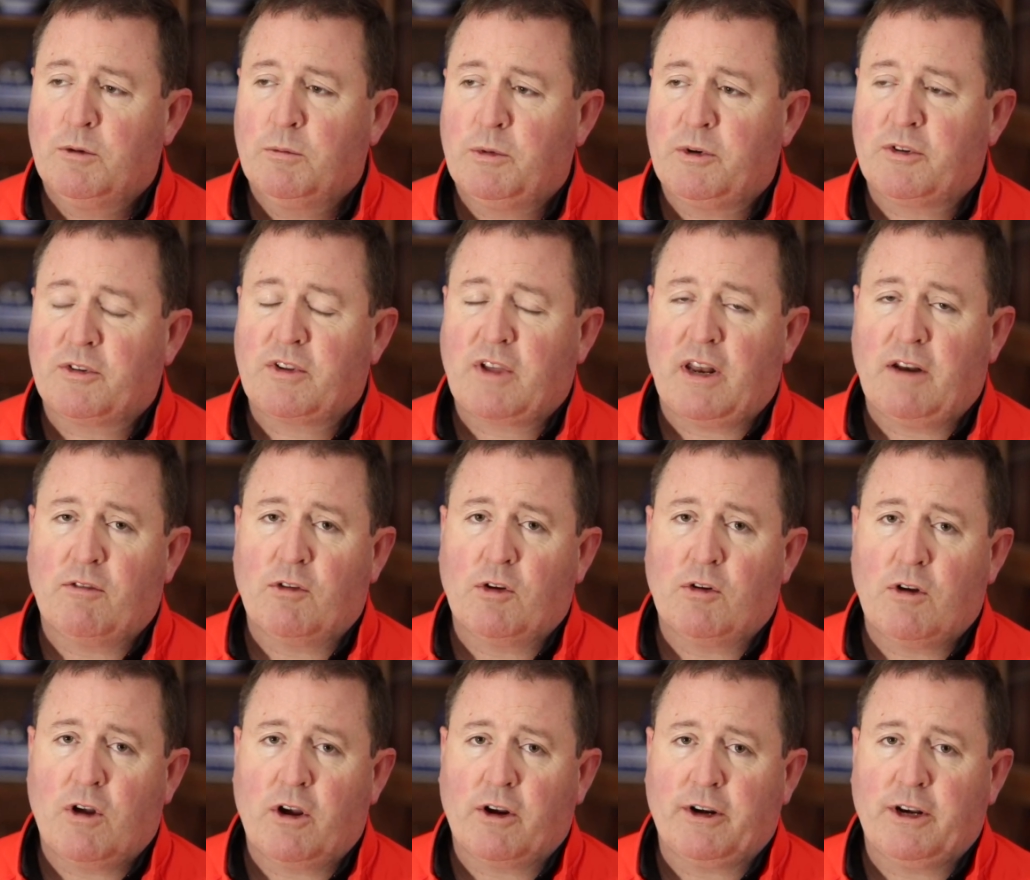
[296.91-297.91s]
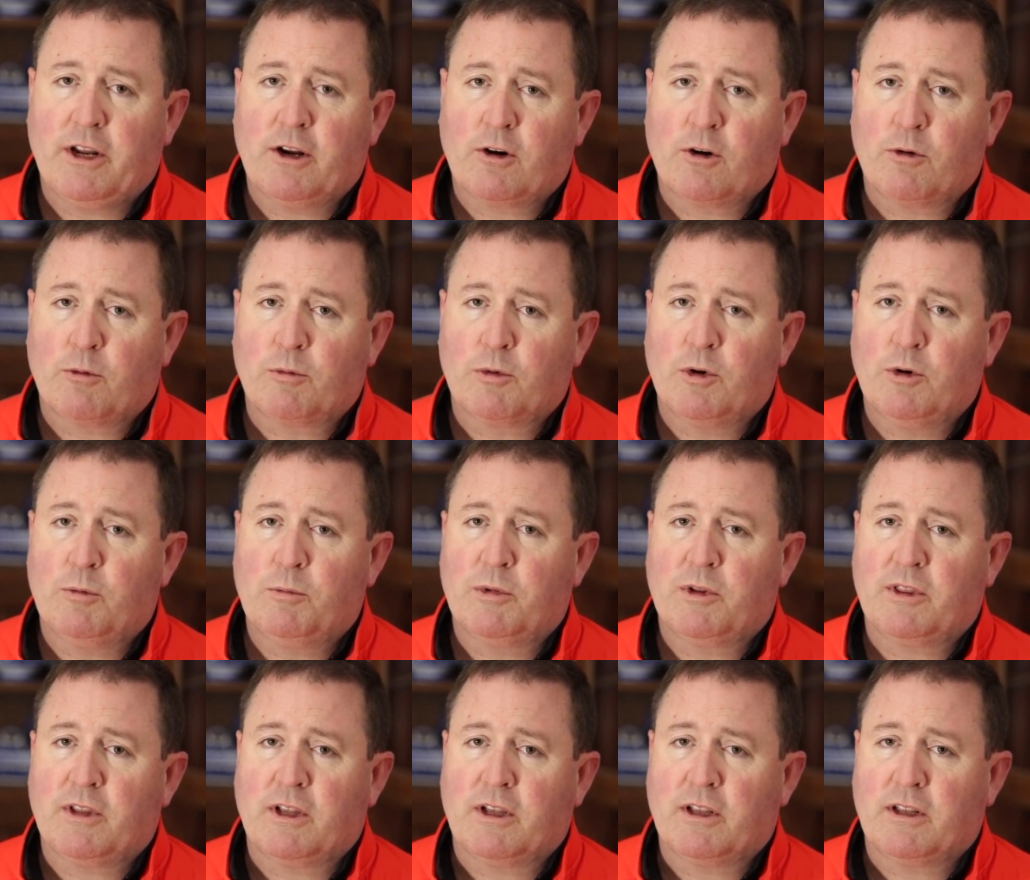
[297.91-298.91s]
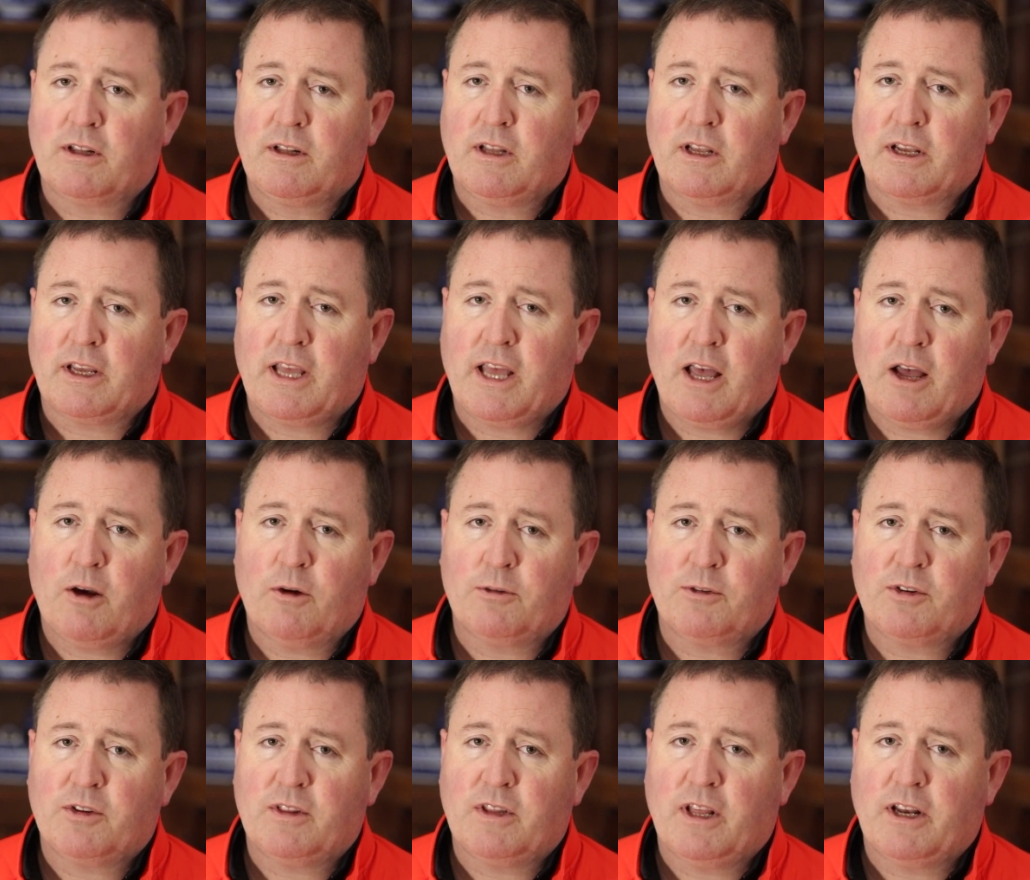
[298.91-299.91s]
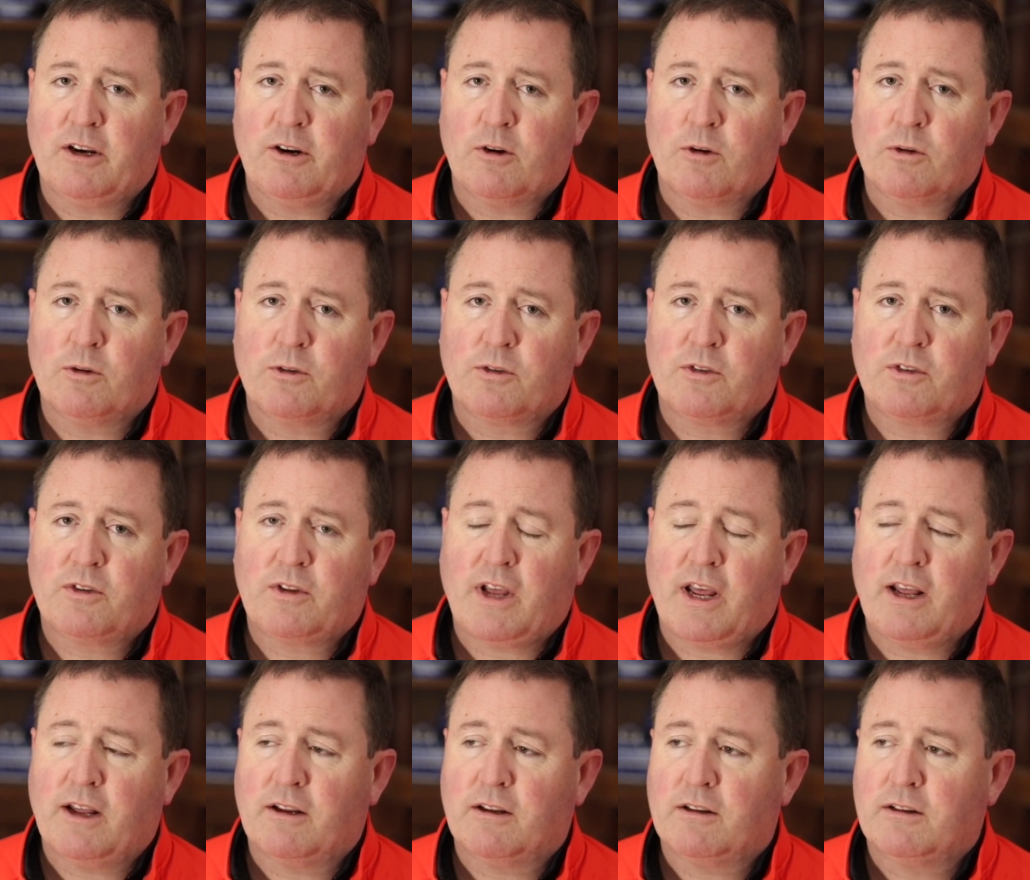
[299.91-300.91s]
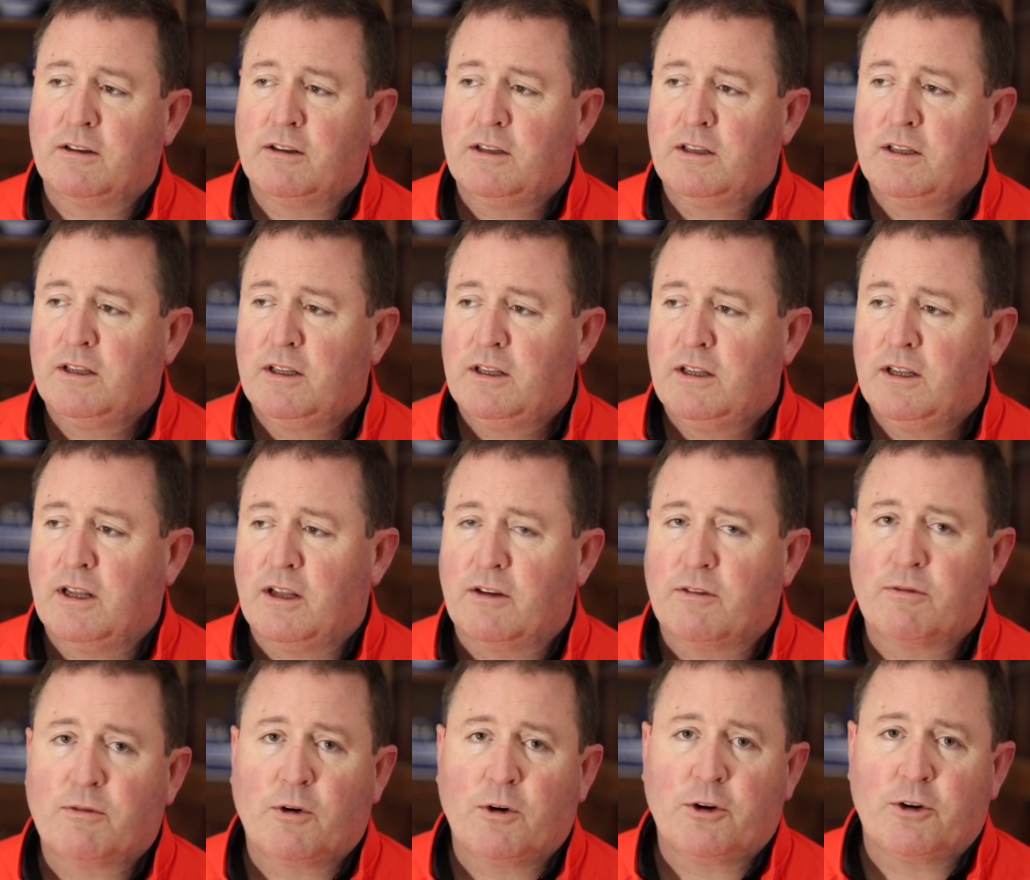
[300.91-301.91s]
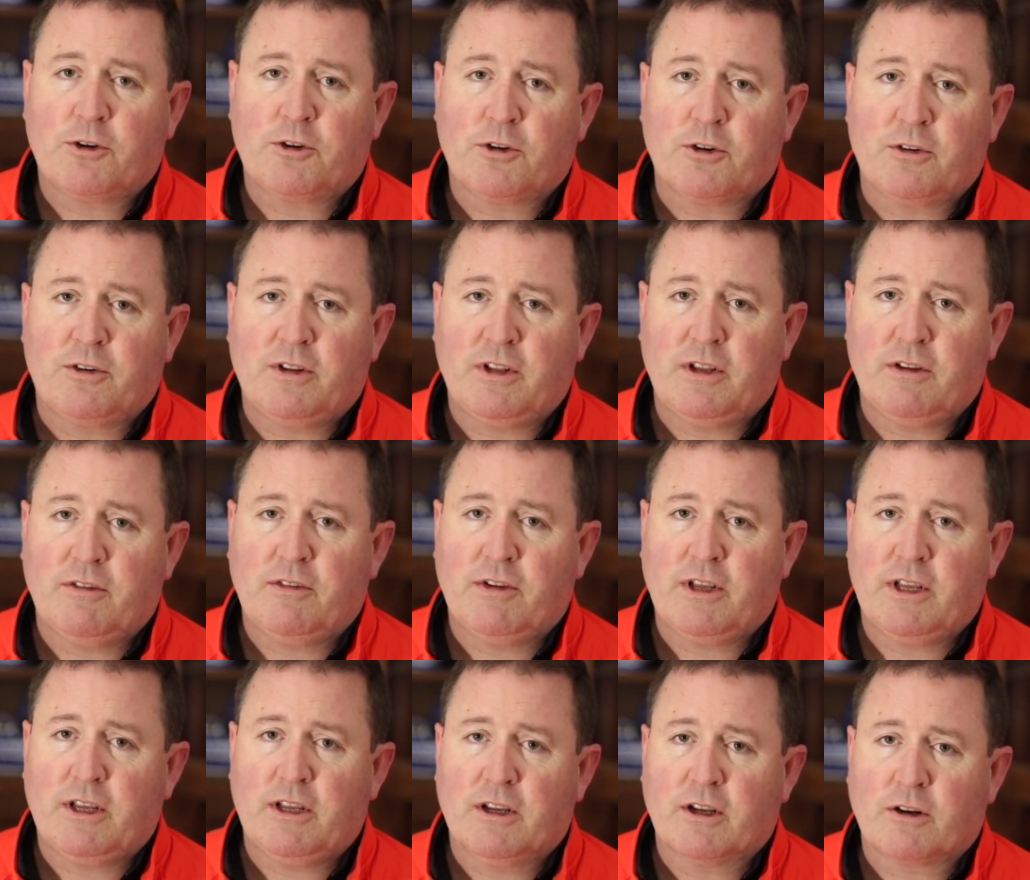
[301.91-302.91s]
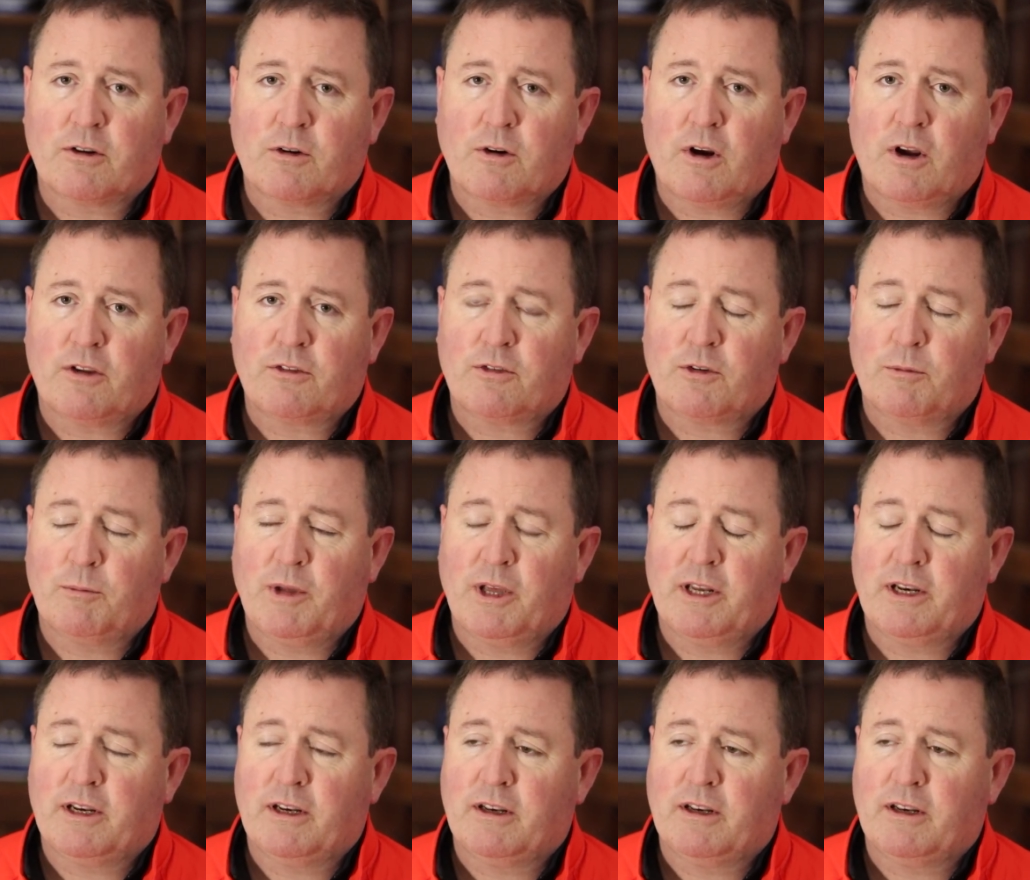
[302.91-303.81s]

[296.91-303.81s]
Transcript: which is kind of a long, narrow room with a couch and then an old-style furniture TV across from it.